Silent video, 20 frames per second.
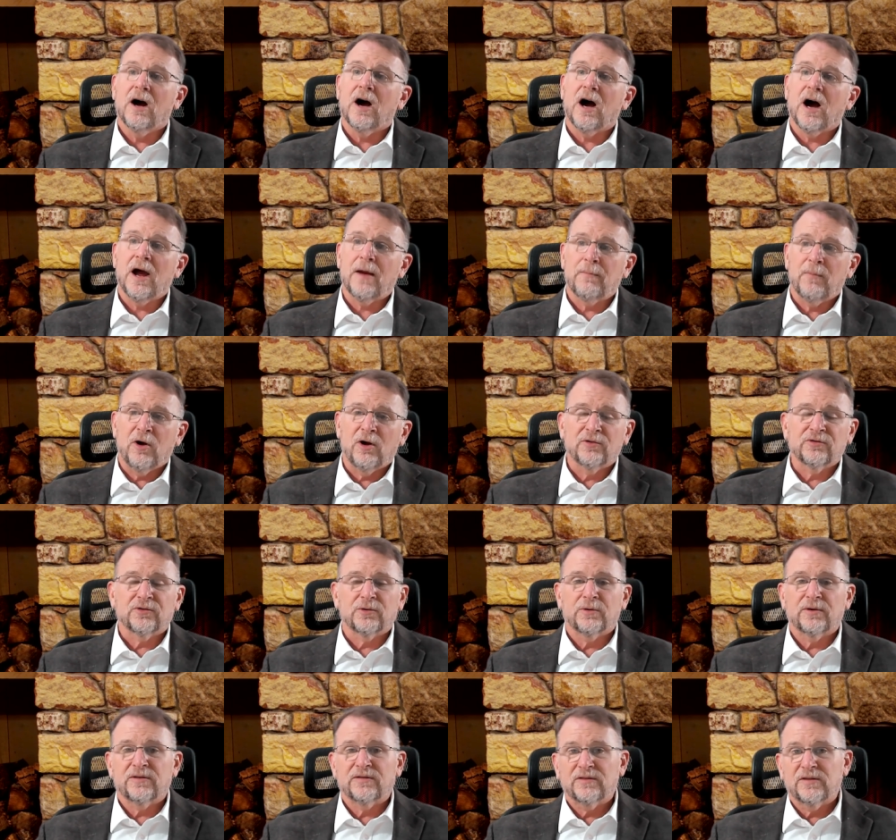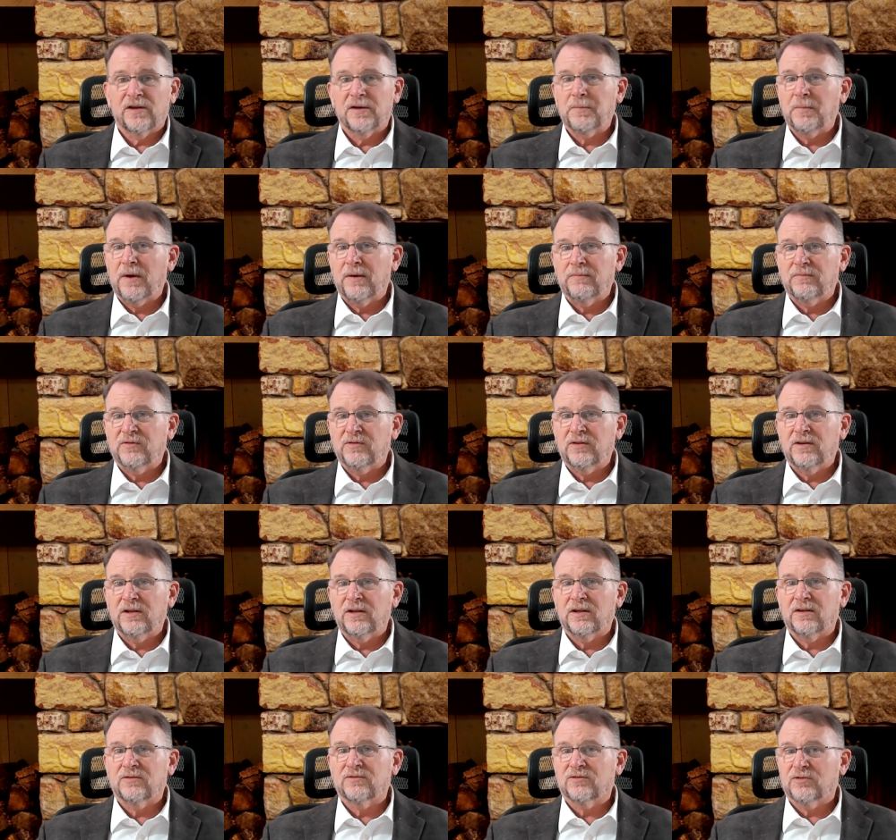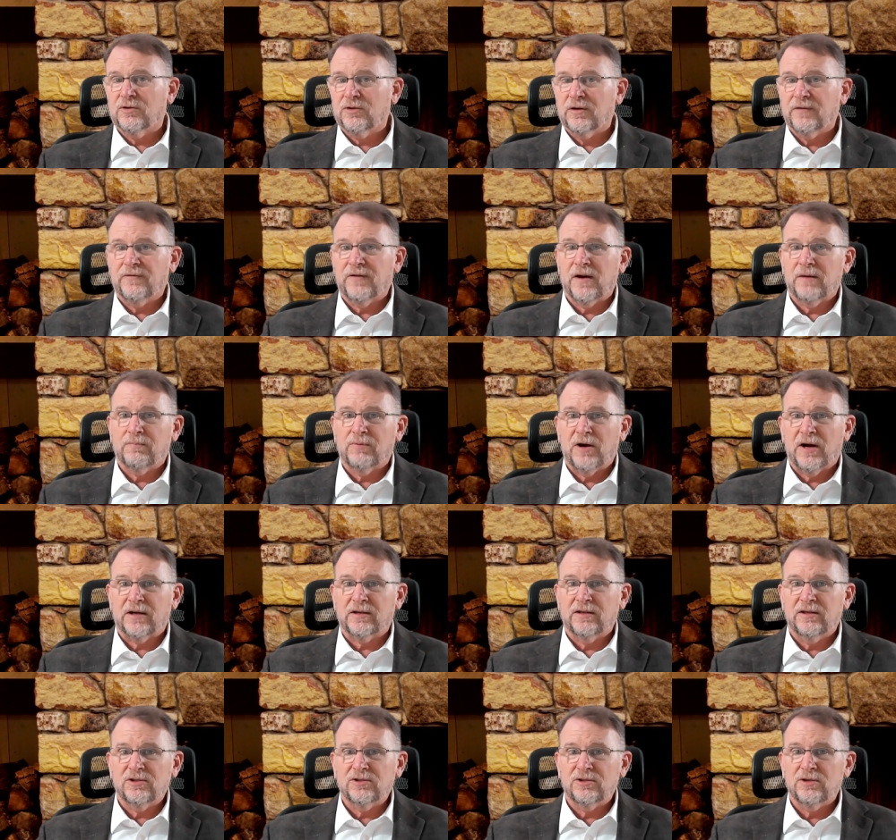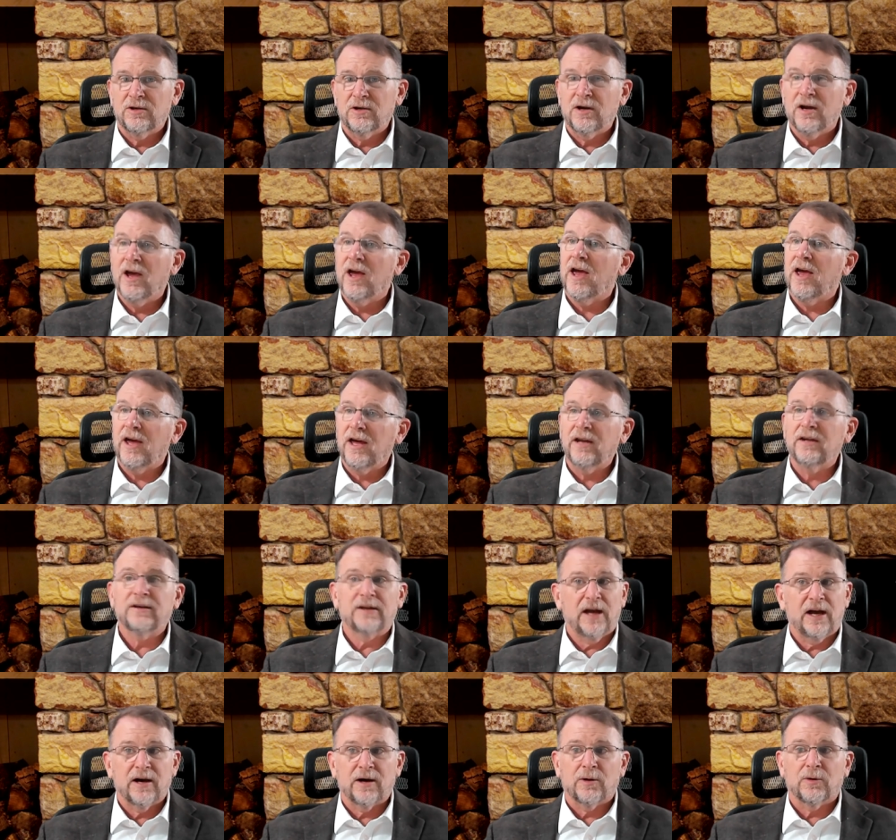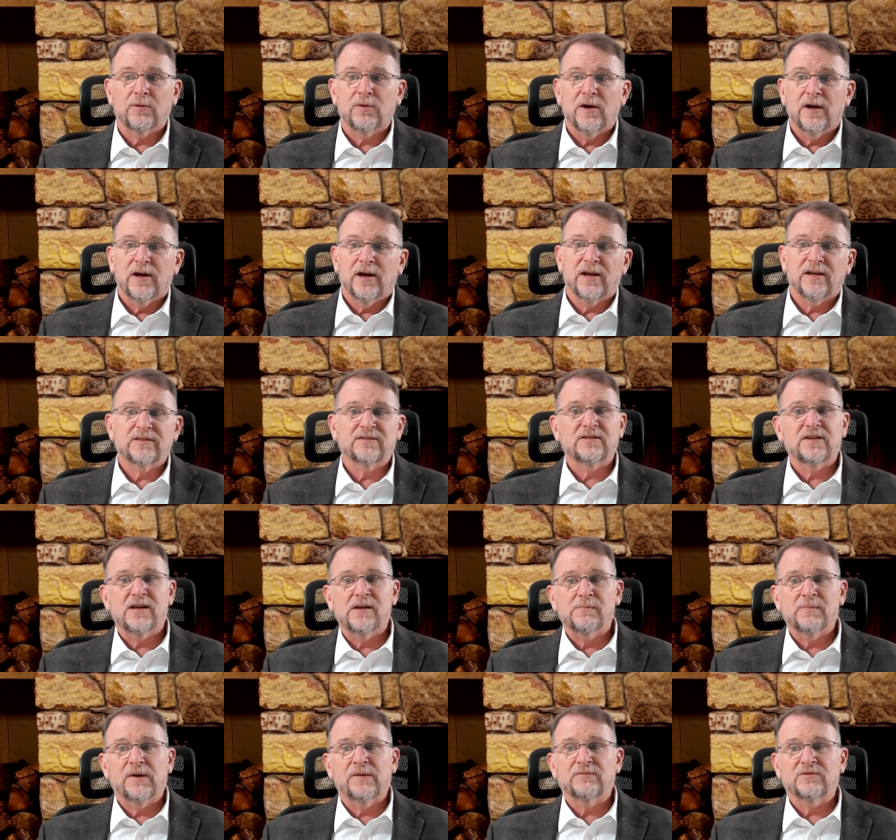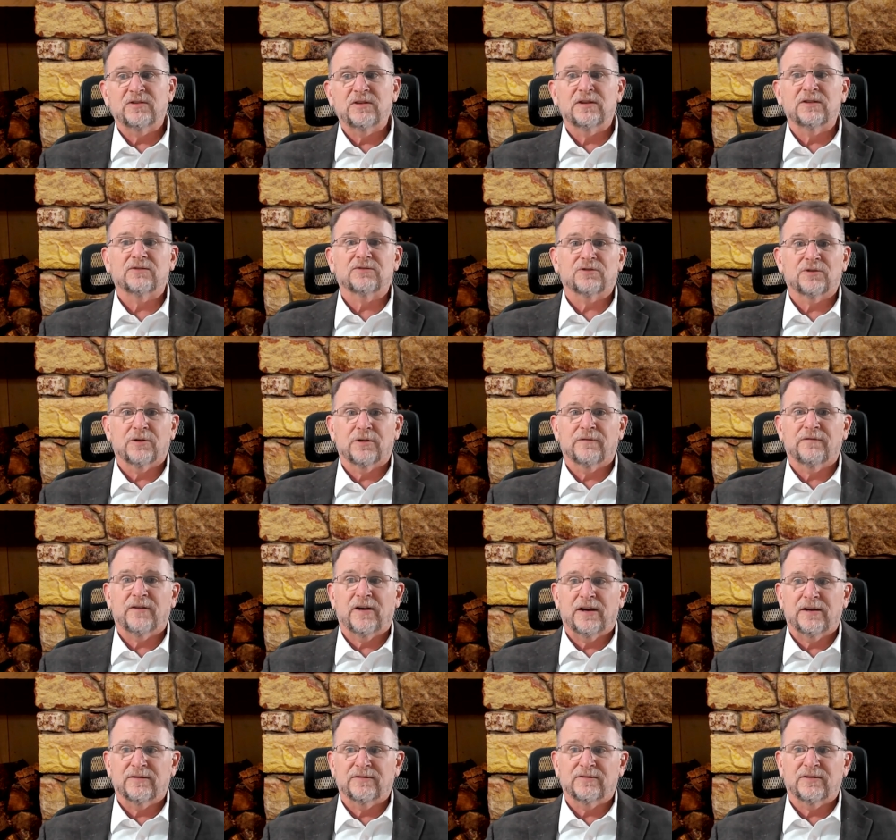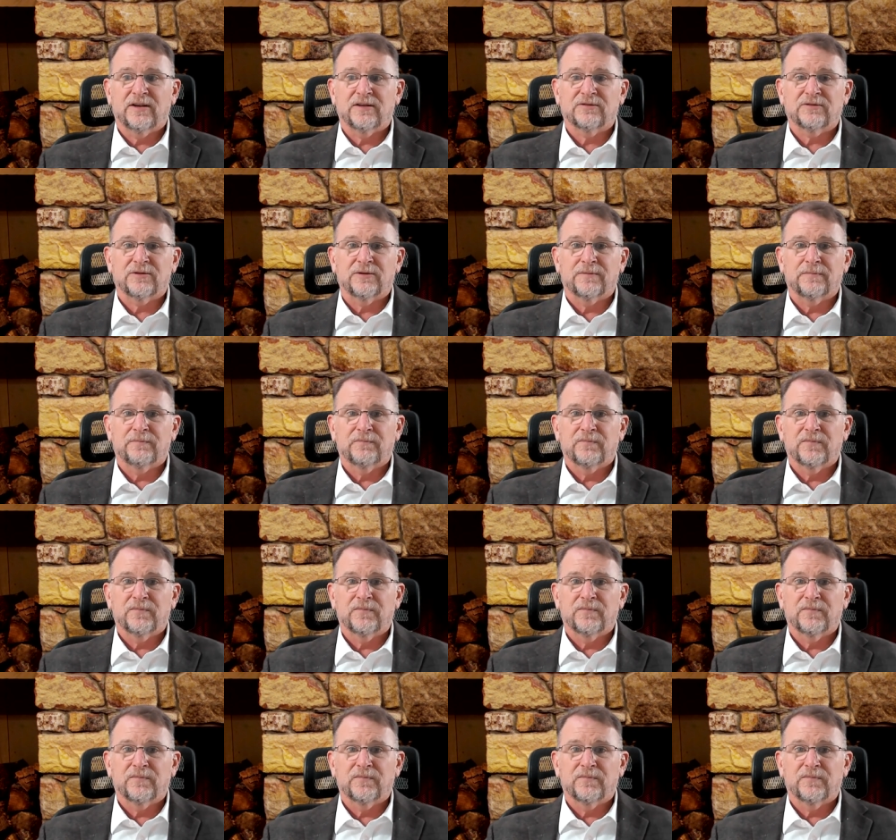I'm also a CMMC certified practitioner and now a CMMC certified assessor.